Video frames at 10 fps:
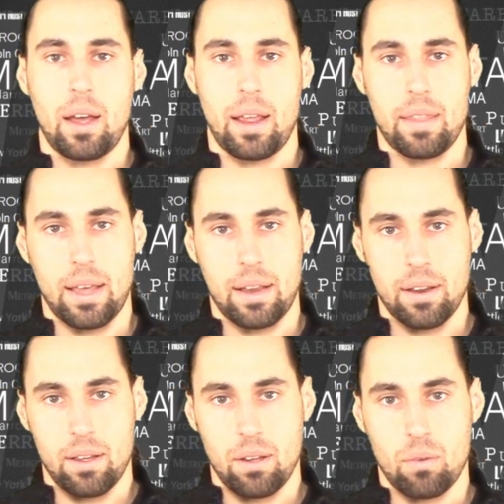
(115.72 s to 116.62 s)
And
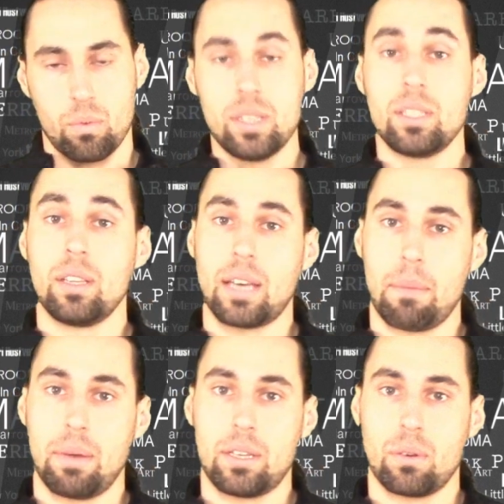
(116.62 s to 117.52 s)
then recently
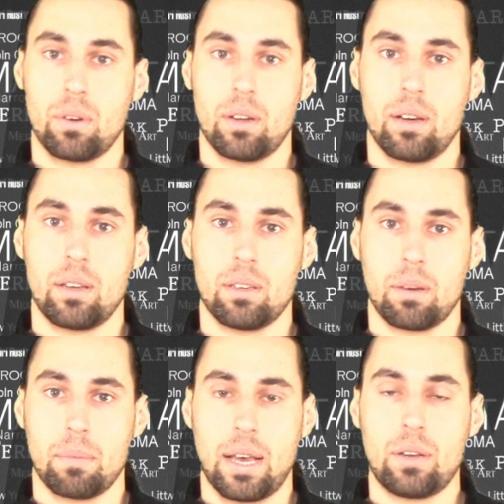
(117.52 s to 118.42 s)
I mentored a
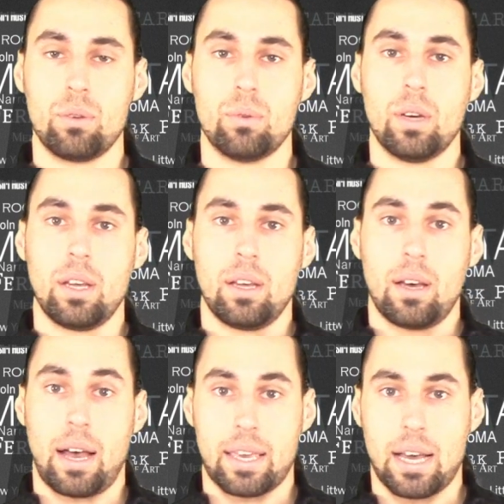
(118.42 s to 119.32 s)
young man who
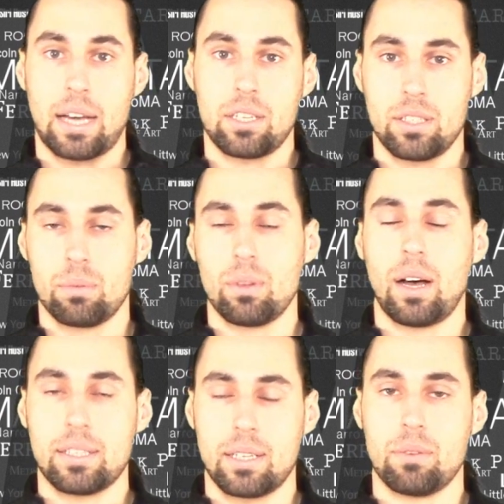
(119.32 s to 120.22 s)
I consciously
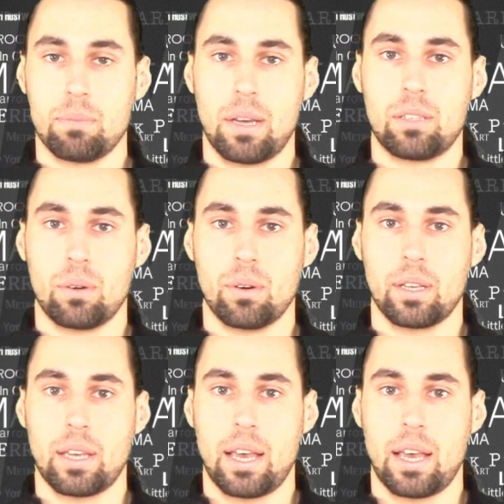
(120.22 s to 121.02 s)
realized that it was mentoring.